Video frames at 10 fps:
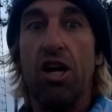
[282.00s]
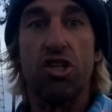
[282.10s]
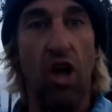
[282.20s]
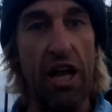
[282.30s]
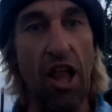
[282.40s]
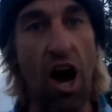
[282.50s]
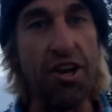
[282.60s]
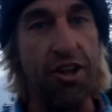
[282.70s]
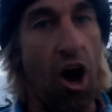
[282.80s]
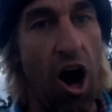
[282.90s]
So I
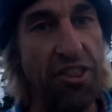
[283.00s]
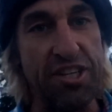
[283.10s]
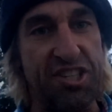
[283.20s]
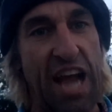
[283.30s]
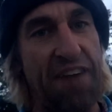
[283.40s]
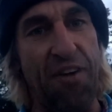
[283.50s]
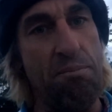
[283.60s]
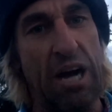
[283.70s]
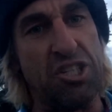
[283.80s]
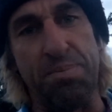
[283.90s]
loaded all the staff up,
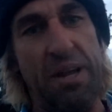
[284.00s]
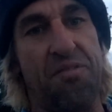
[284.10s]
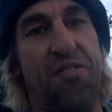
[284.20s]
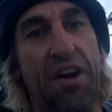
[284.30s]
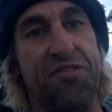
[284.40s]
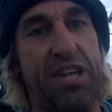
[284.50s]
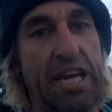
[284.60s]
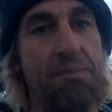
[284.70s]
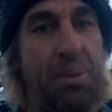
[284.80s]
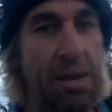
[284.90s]
must have been
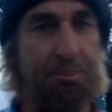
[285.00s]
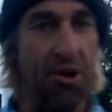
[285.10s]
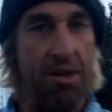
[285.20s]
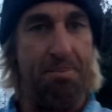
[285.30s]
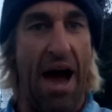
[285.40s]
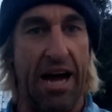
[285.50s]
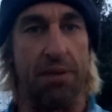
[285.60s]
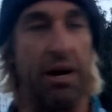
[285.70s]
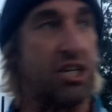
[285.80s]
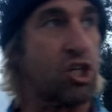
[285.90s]
15 people in the back
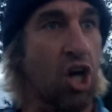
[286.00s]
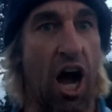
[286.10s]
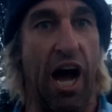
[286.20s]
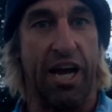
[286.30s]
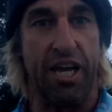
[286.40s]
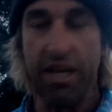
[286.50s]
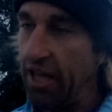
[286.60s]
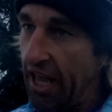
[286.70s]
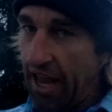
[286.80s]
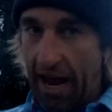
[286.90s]
of my truck.
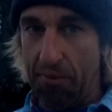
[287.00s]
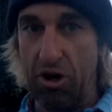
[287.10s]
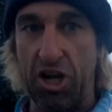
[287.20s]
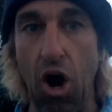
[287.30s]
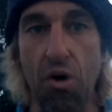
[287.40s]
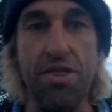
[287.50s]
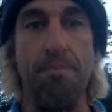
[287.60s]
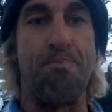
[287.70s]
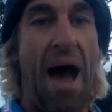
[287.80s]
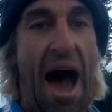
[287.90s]
And we're going the
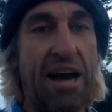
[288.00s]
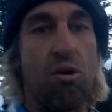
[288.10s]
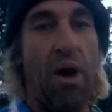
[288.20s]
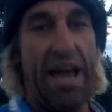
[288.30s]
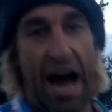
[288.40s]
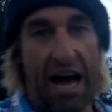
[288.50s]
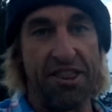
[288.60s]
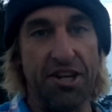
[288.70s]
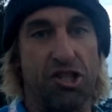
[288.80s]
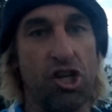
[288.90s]
back way out
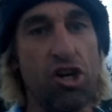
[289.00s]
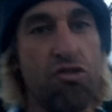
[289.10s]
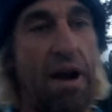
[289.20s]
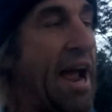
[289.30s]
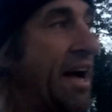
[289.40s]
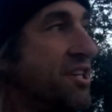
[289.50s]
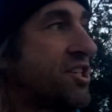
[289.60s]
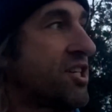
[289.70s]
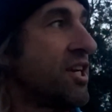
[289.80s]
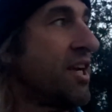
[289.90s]
of the dude ranch.
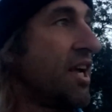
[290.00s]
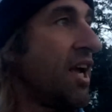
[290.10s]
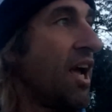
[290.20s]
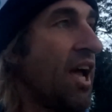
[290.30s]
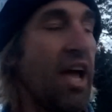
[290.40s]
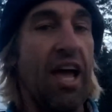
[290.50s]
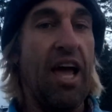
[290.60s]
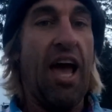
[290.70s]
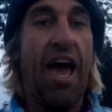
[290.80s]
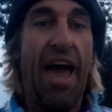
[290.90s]

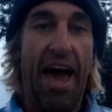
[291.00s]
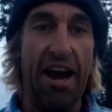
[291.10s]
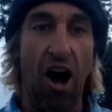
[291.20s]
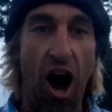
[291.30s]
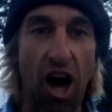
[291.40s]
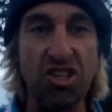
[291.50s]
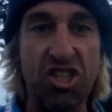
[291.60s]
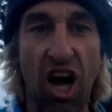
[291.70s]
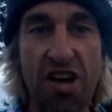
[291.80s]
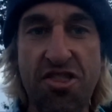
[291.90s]
And all of a
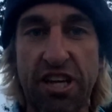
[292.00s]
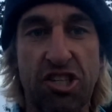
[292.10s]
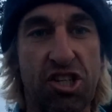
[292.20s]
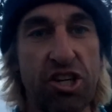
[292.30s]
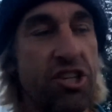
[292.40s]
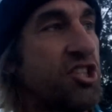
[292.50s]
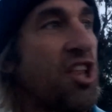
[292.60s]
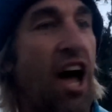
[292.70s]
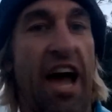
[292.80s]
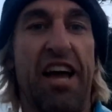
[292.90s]
sudden, this dude's
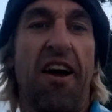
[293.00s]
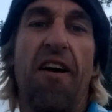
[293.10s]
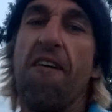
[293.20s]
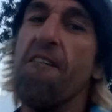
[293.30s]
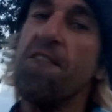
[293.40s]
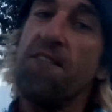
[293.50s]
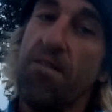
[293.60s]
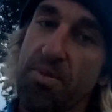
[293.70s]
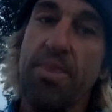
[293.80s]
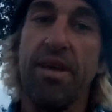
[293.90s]
like,
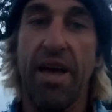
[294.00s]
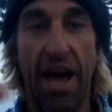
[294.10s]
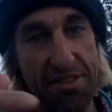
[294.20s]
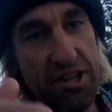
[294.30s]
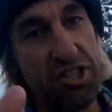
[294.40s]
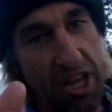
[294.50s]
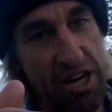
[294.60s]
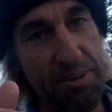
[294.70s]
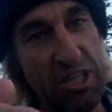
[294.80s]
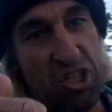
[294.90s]
and there's
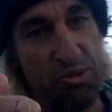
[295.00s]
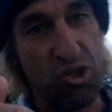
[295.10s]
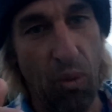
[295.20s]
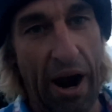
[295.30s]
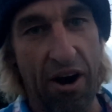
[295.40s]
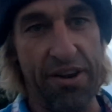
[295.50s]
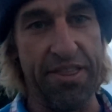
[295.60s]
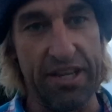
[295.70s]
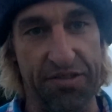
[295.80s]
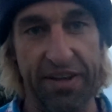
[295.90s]
gonna be some swearing in
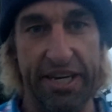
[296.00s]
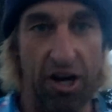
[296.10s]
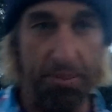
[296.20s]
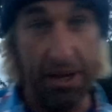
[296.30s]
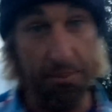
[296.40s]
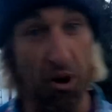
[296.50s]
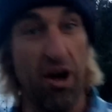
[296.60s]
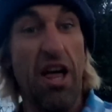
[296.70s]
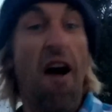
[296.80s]
this video, people.